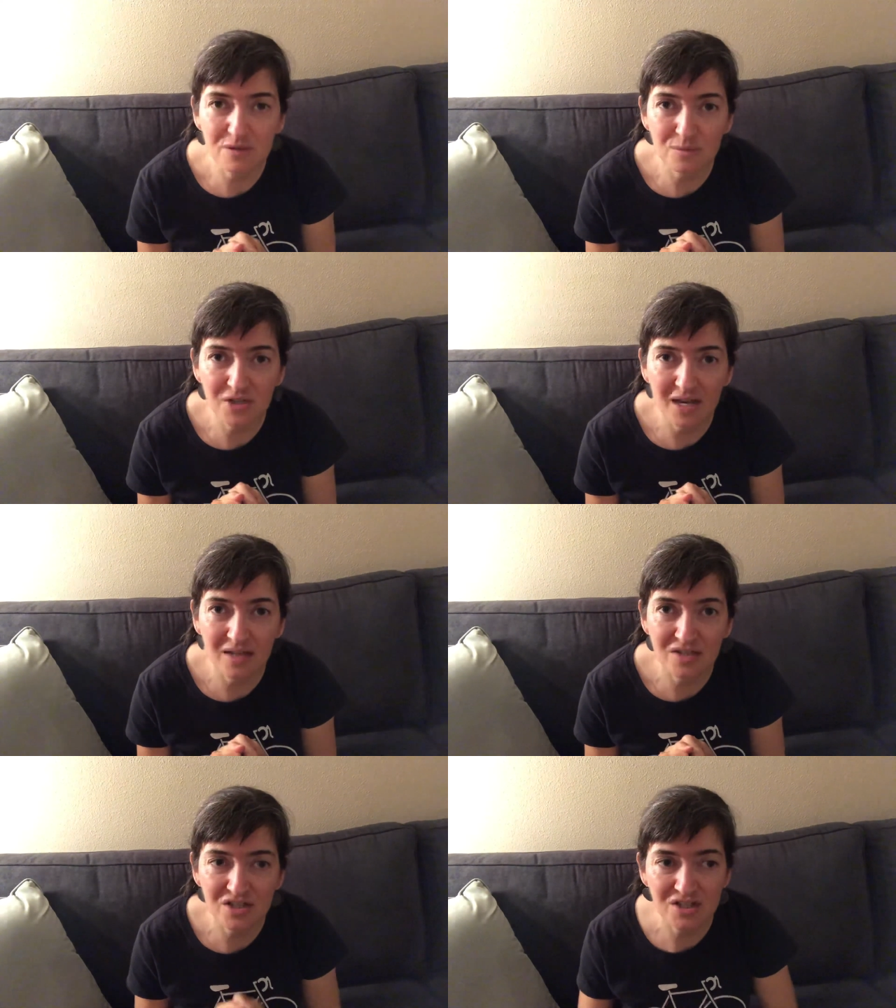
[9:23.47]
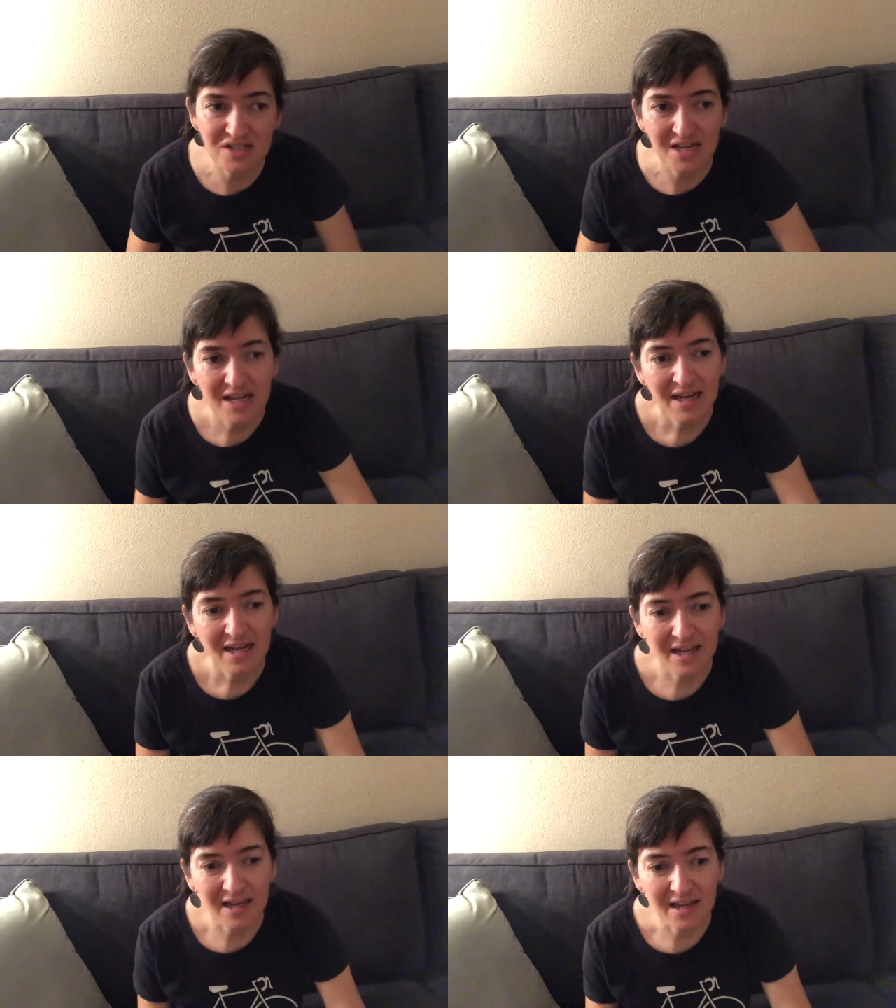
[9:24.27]
some challenges
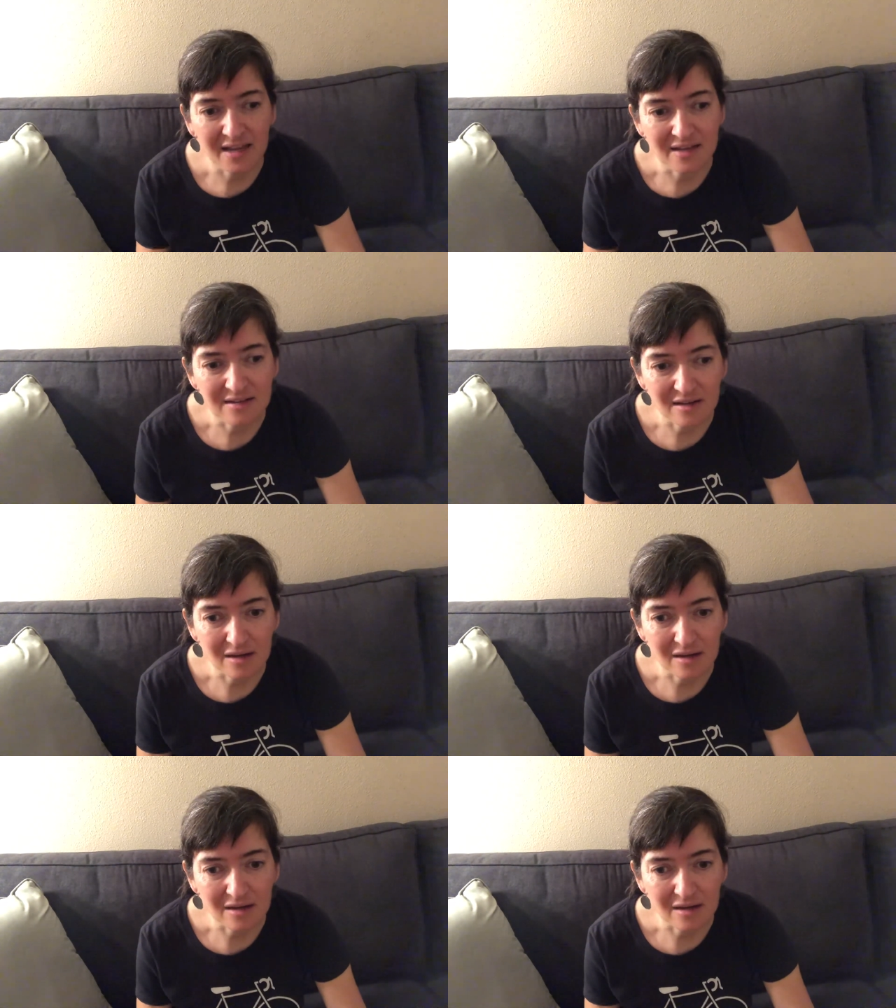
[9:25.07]
and